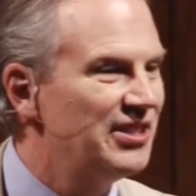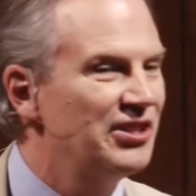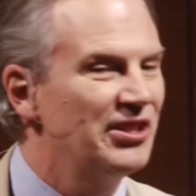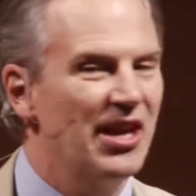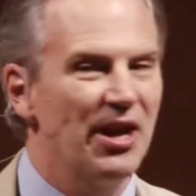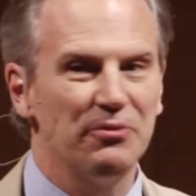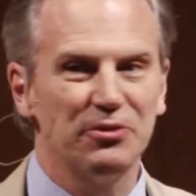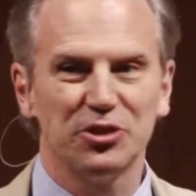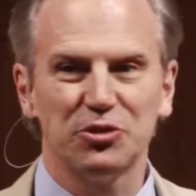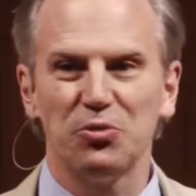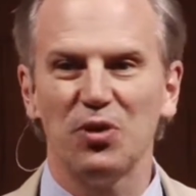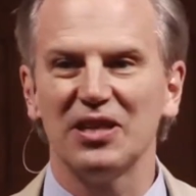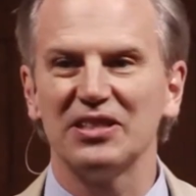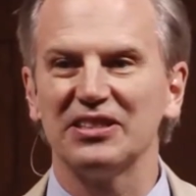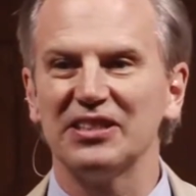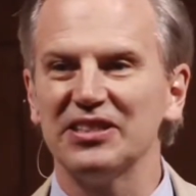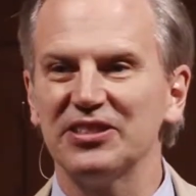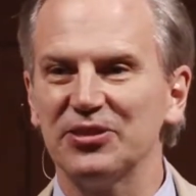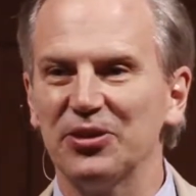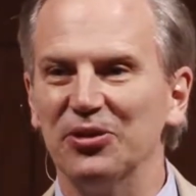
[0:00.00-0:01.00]
That was
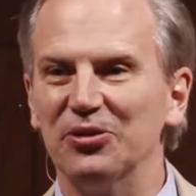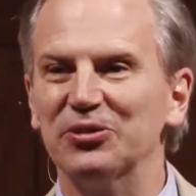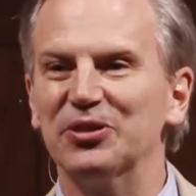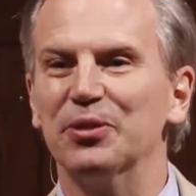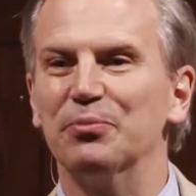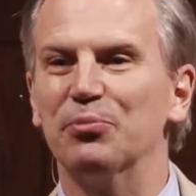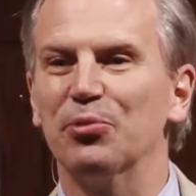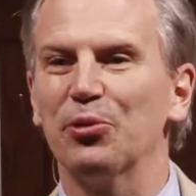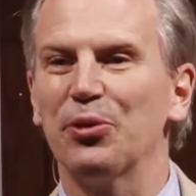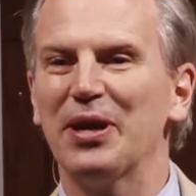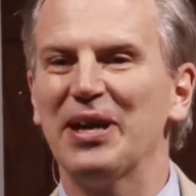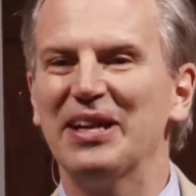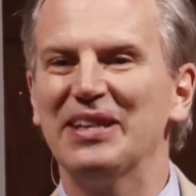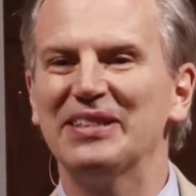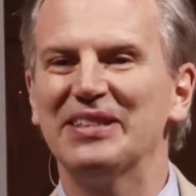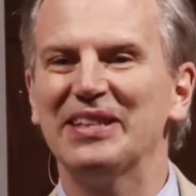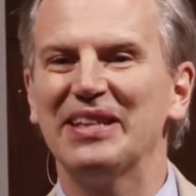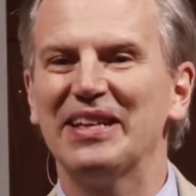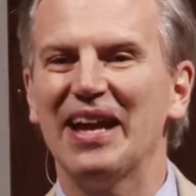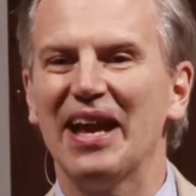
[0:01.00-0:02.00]
Wesley's goal to bring
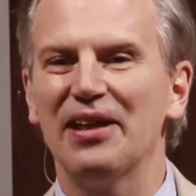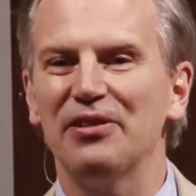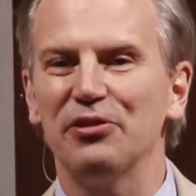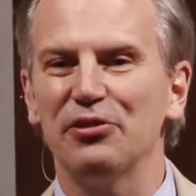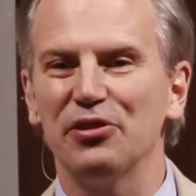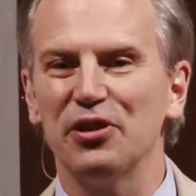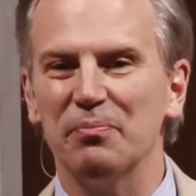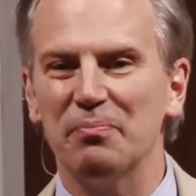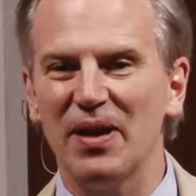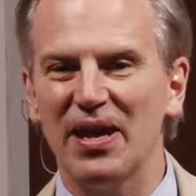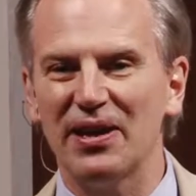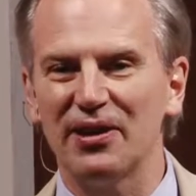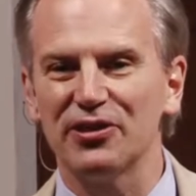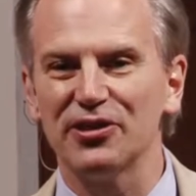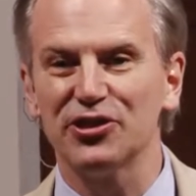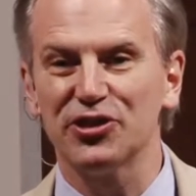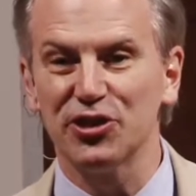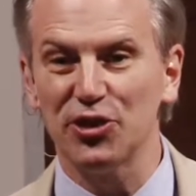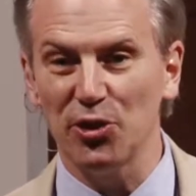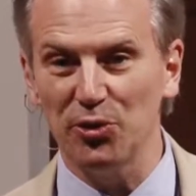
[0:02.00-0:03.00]
together the pair
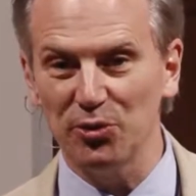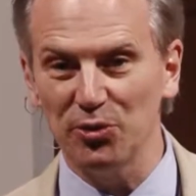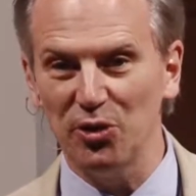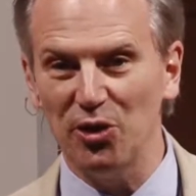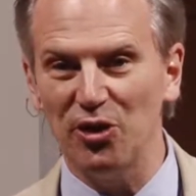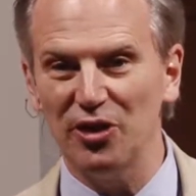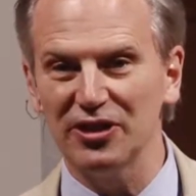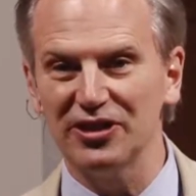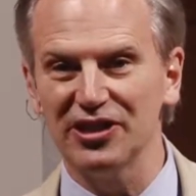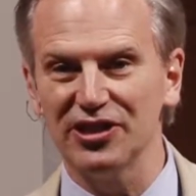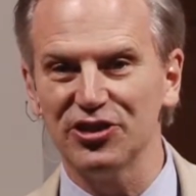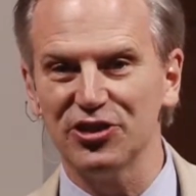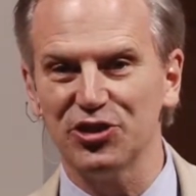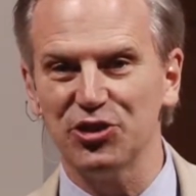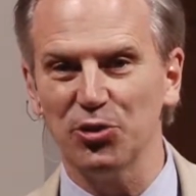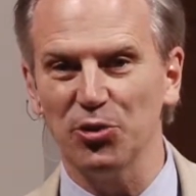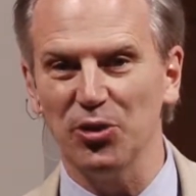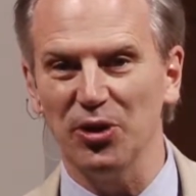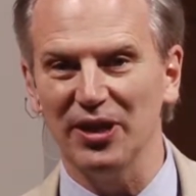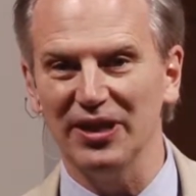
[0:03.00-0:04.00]
so long
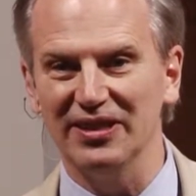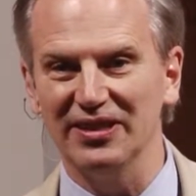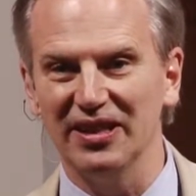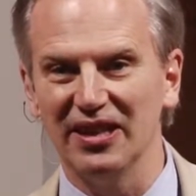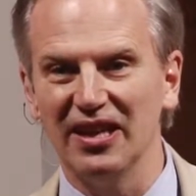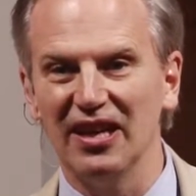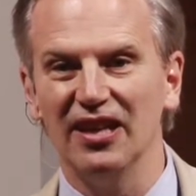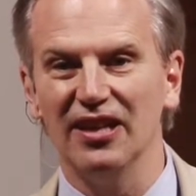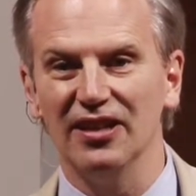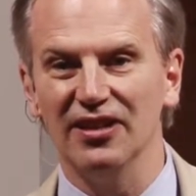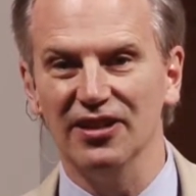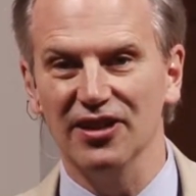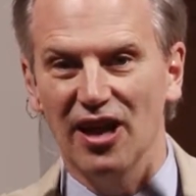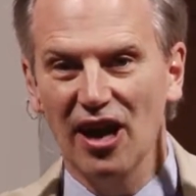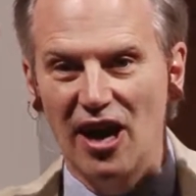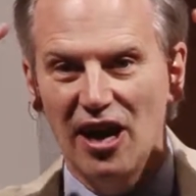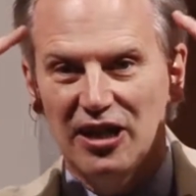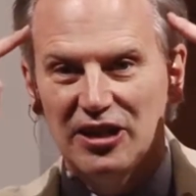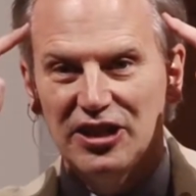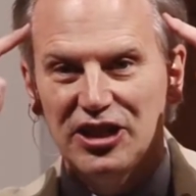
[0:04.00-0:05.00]
disjoined
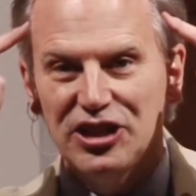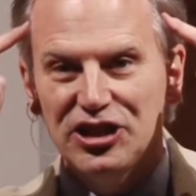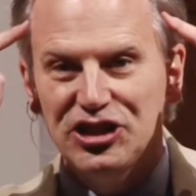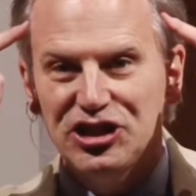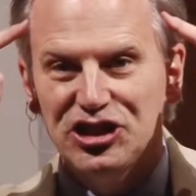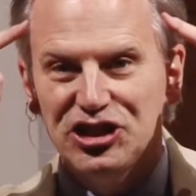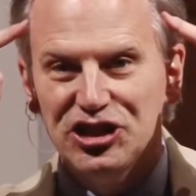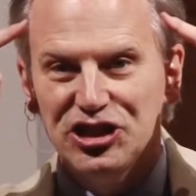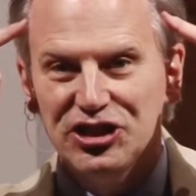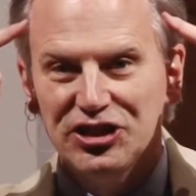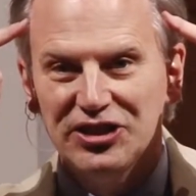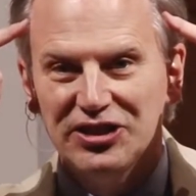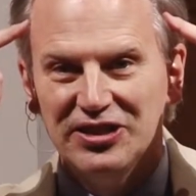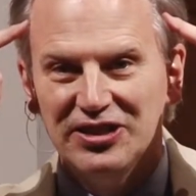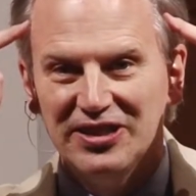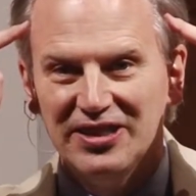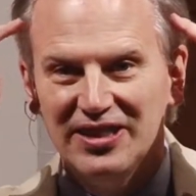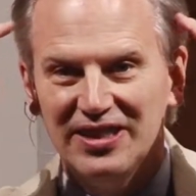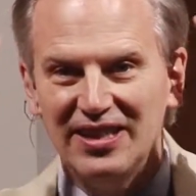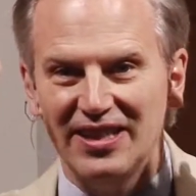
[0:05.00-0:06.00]
knowledge
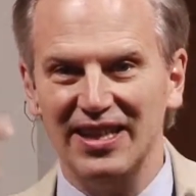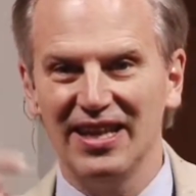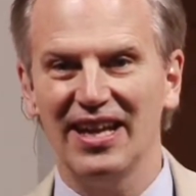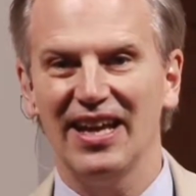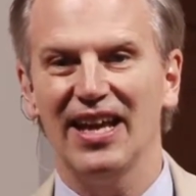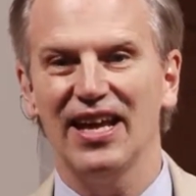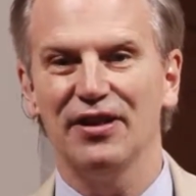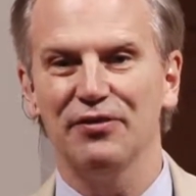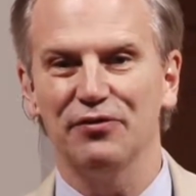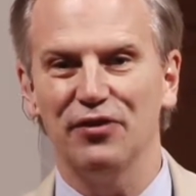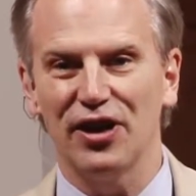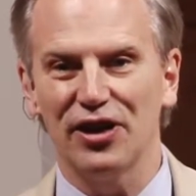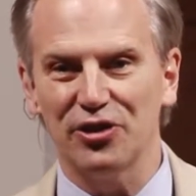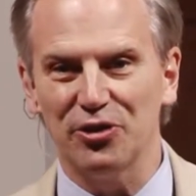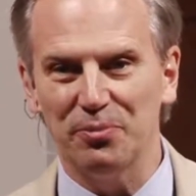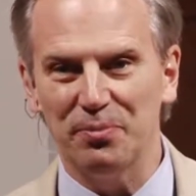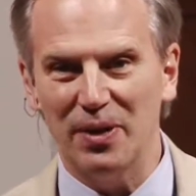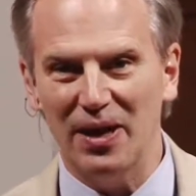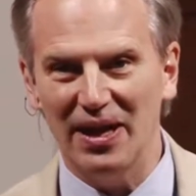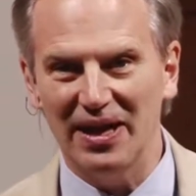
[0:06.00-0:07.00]
and
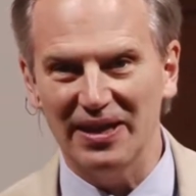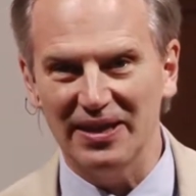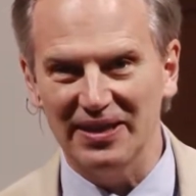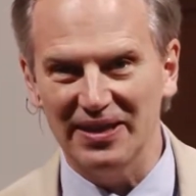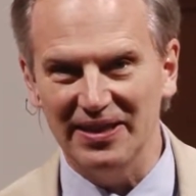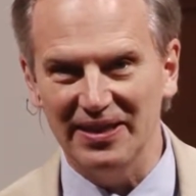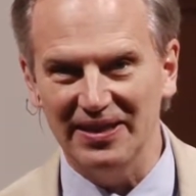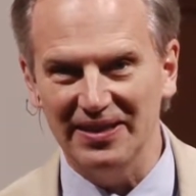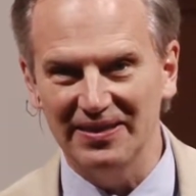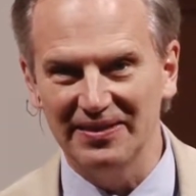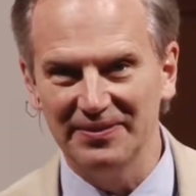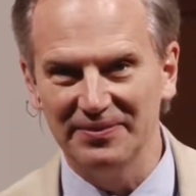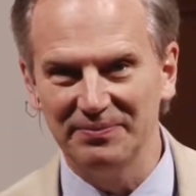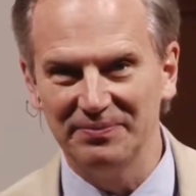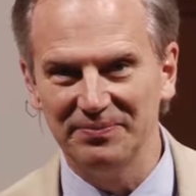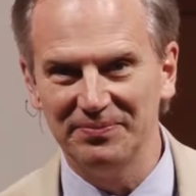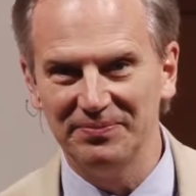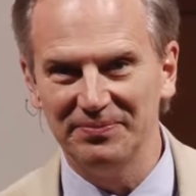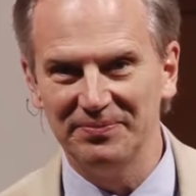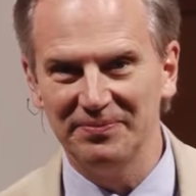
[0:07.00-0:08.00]
vital piety
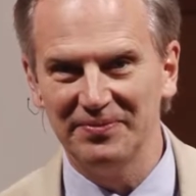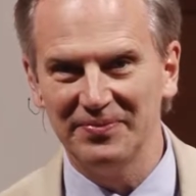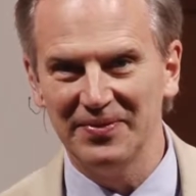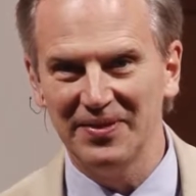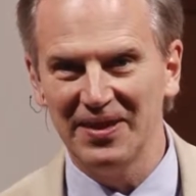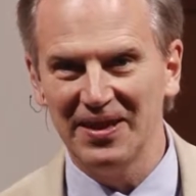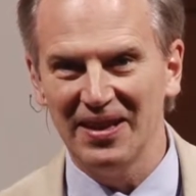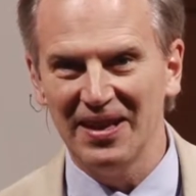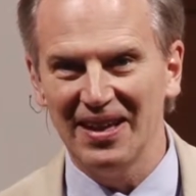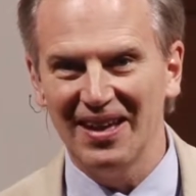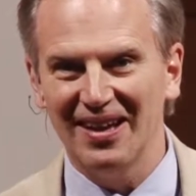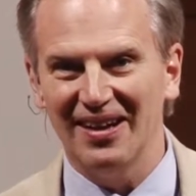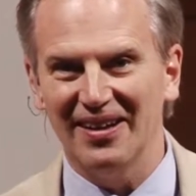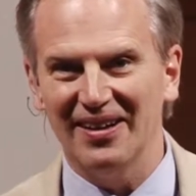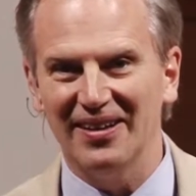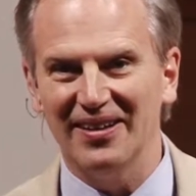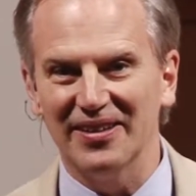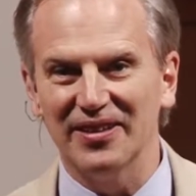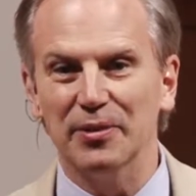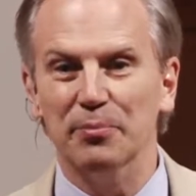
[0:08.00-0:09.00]

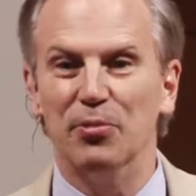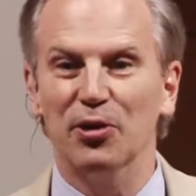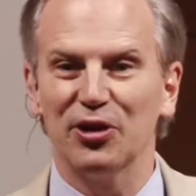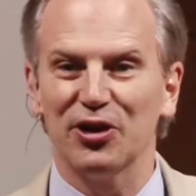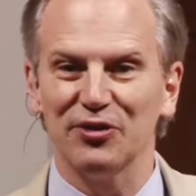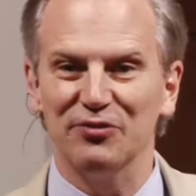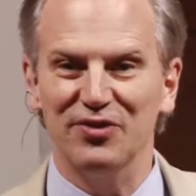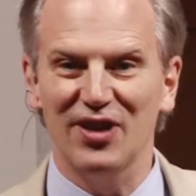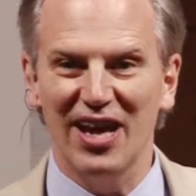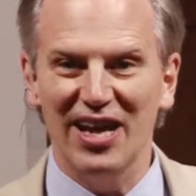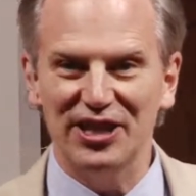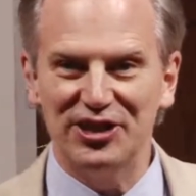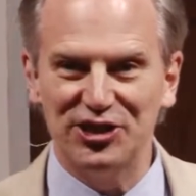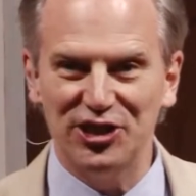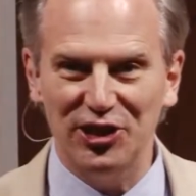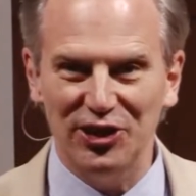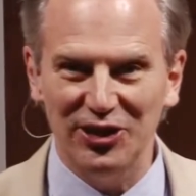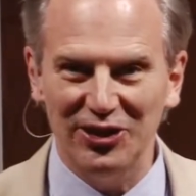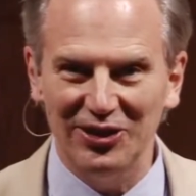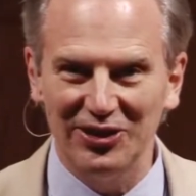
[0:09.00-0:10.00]
uh, the book of
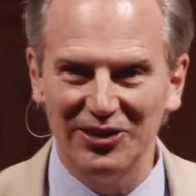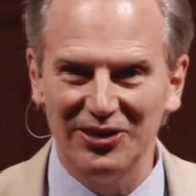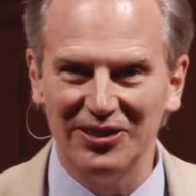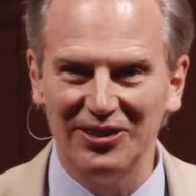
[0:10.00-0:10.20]
nature,